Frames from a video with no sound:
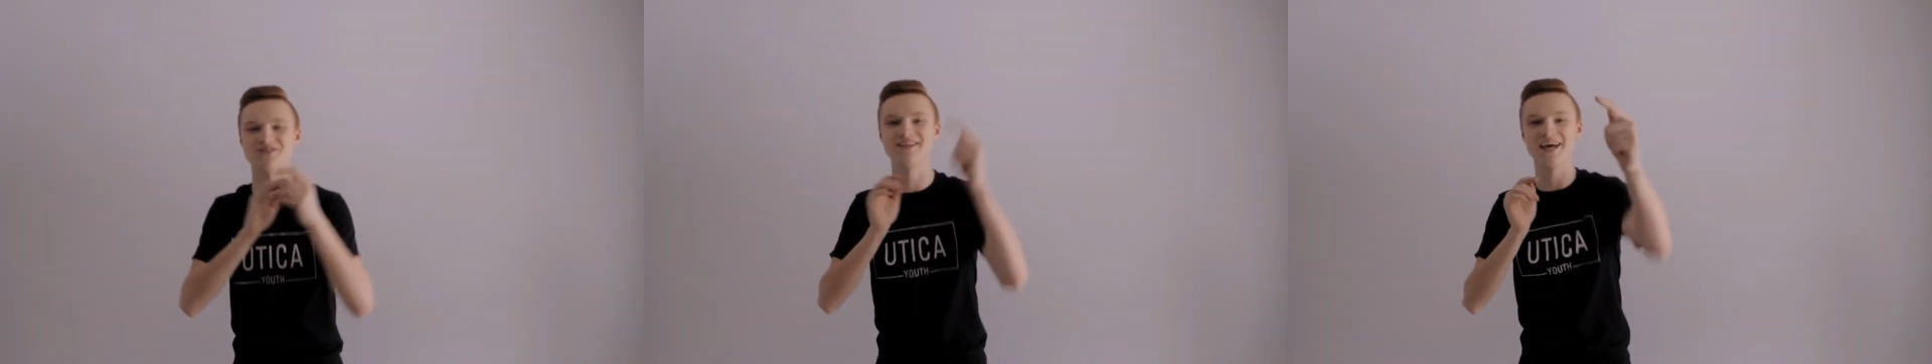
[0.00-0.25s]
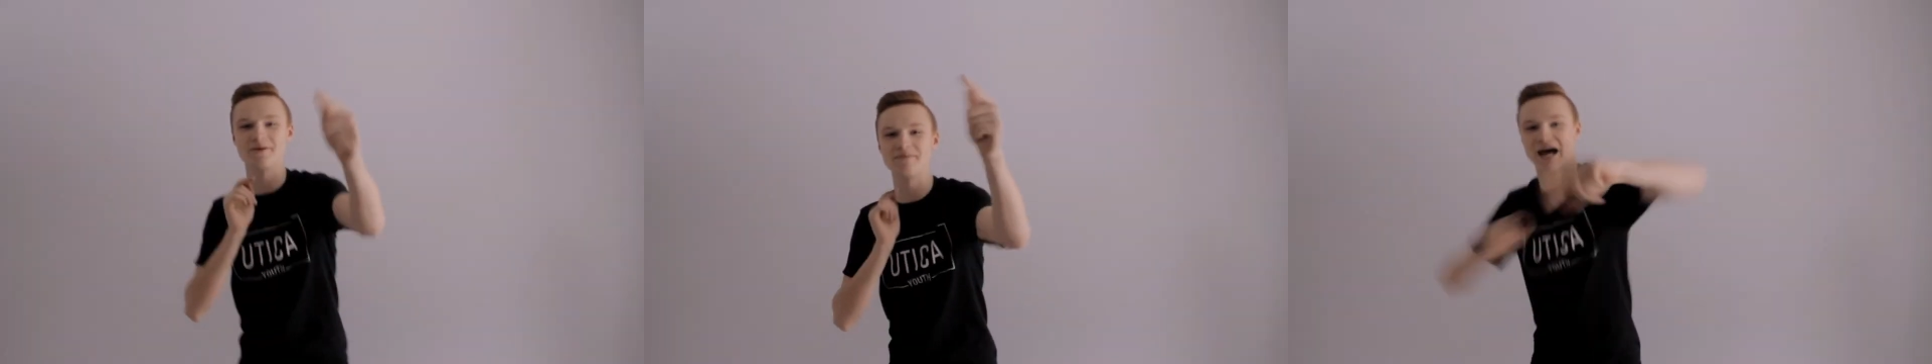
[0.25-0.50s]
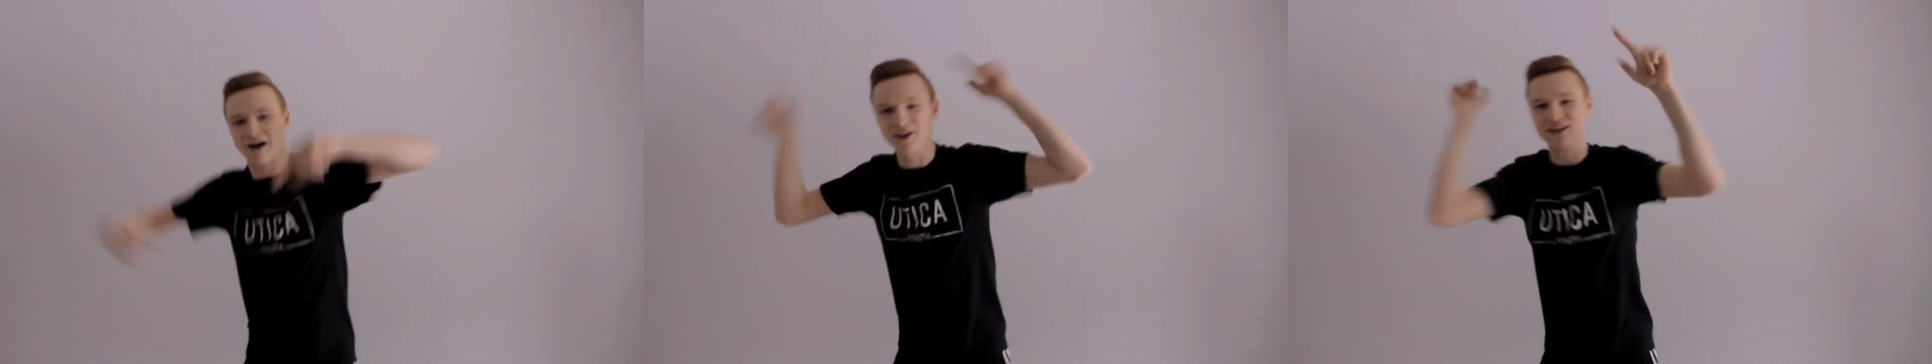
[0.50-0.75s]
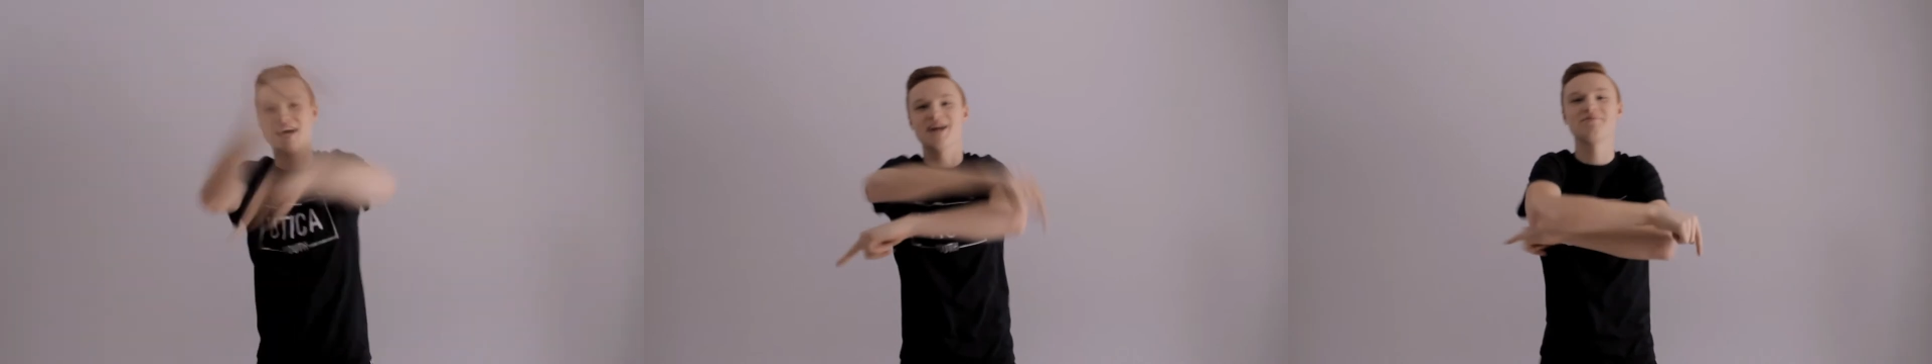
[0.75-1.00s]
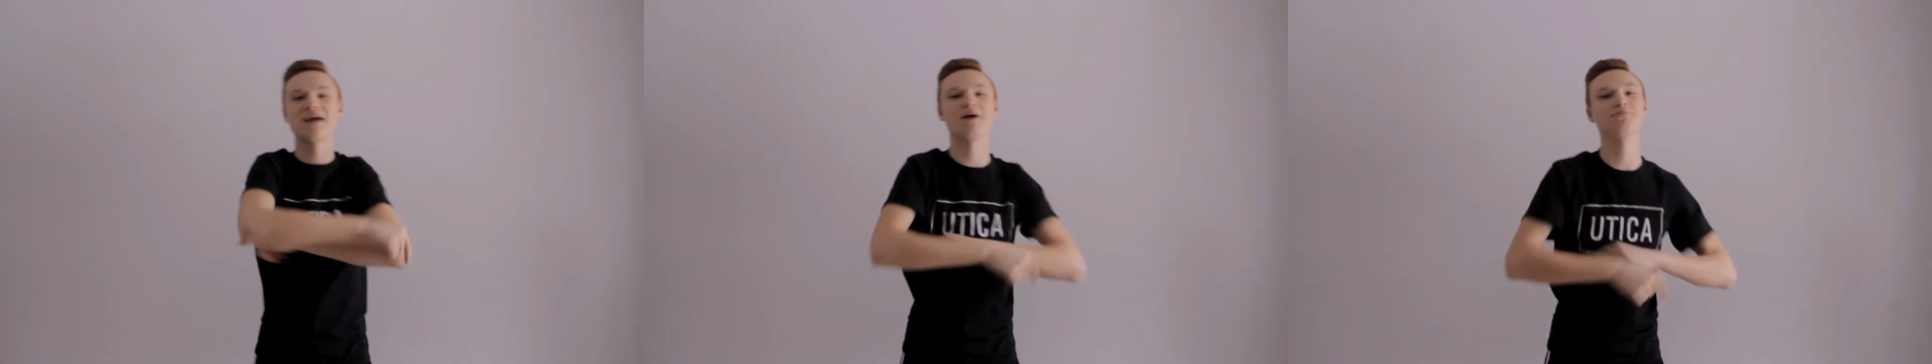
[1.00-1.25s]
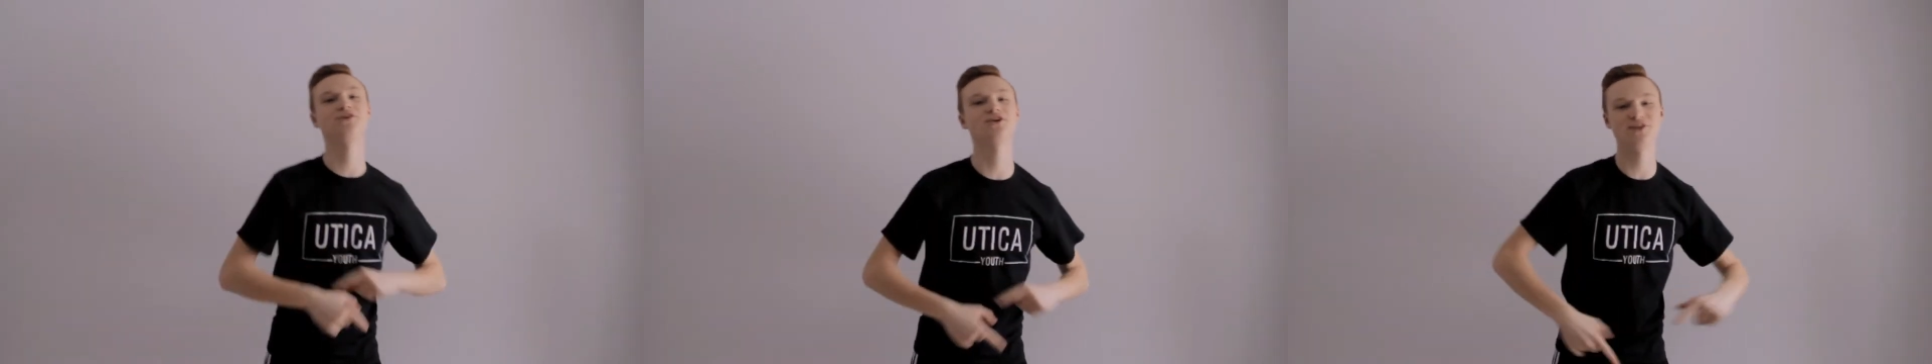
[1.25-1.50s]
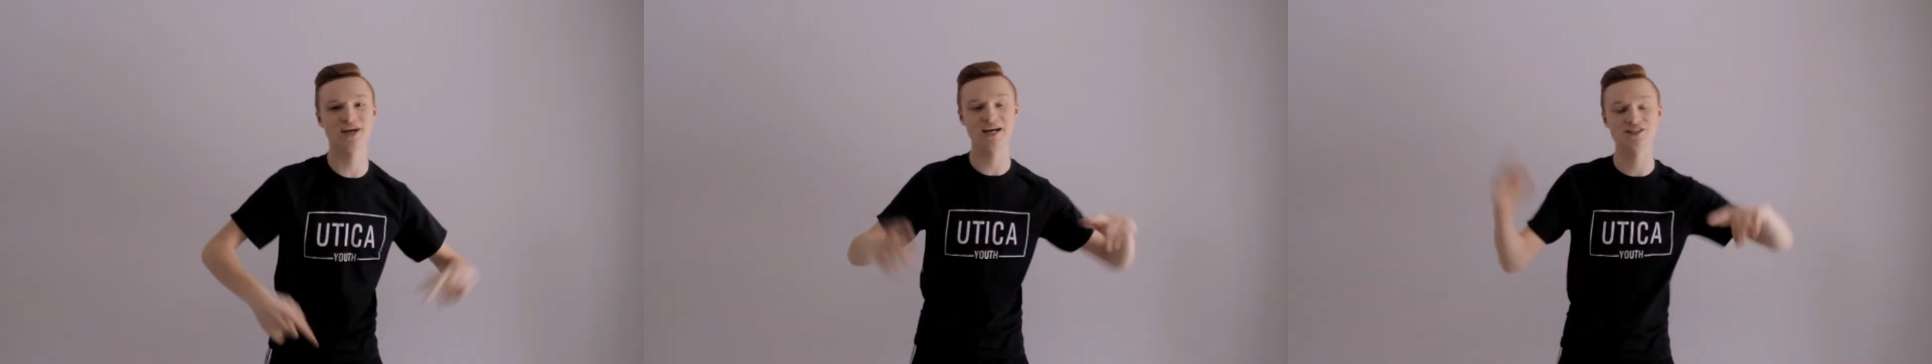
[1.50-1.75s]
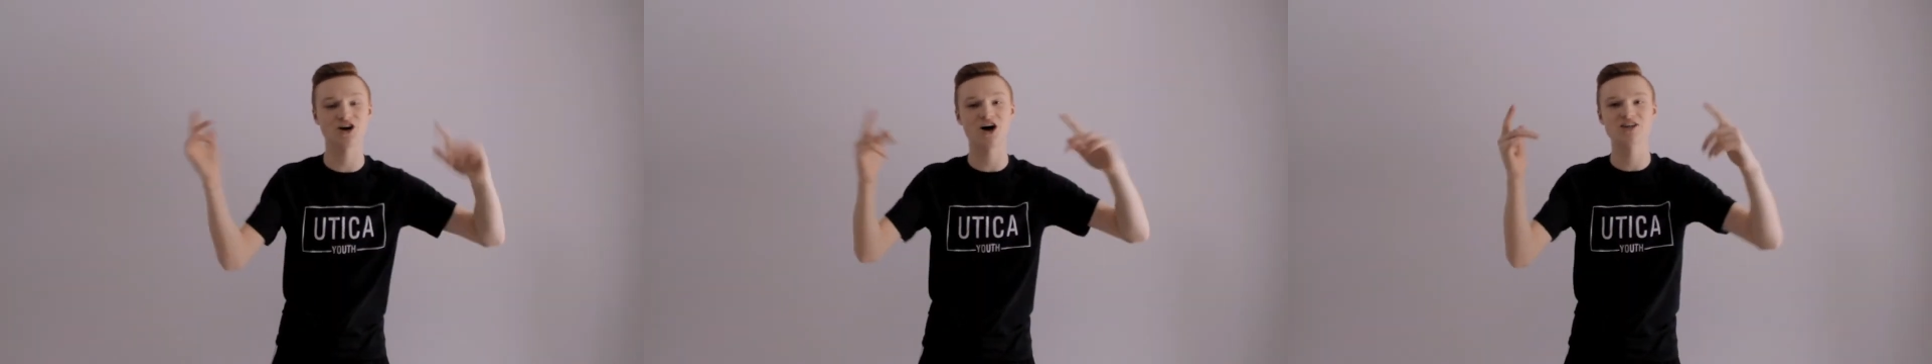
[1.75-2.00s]
Get them down. Get them down. I'm telling you
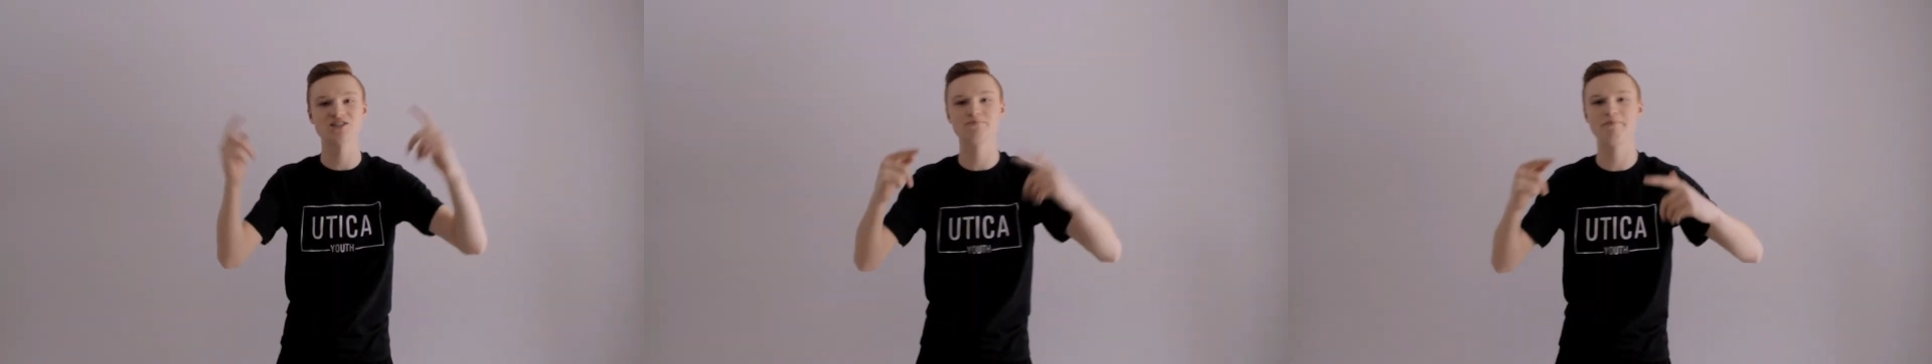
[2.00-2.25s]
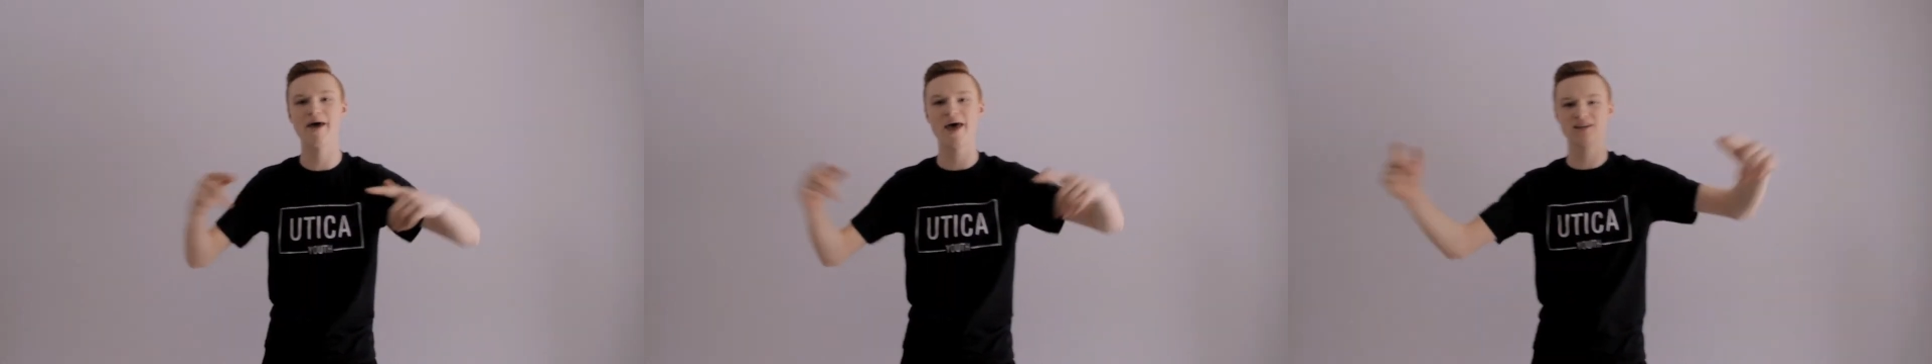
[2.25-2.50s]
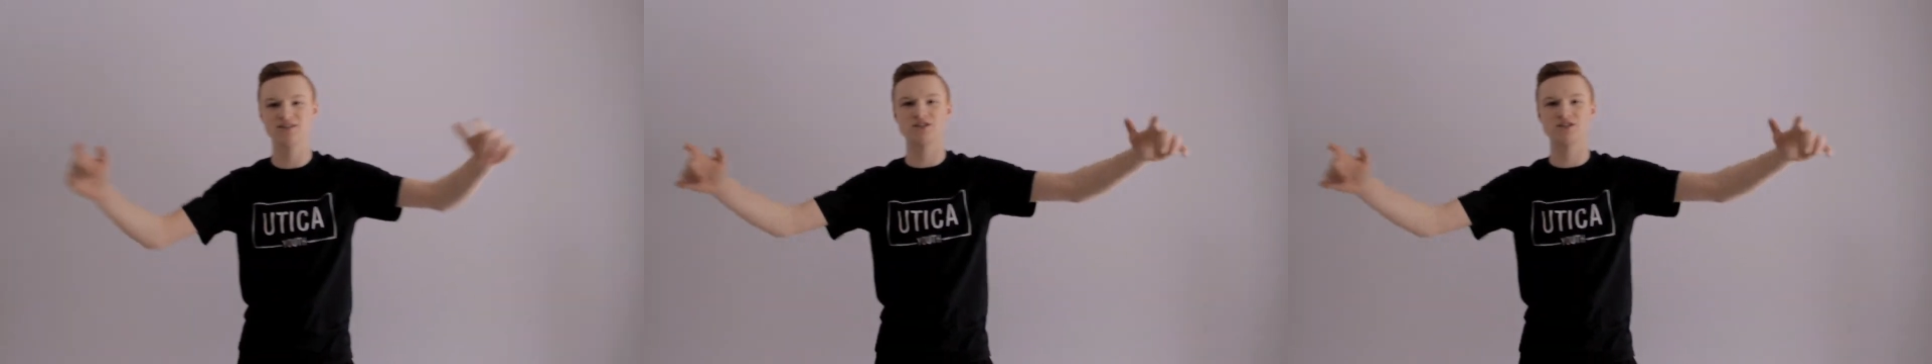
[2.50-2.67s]
guys, awesome bags.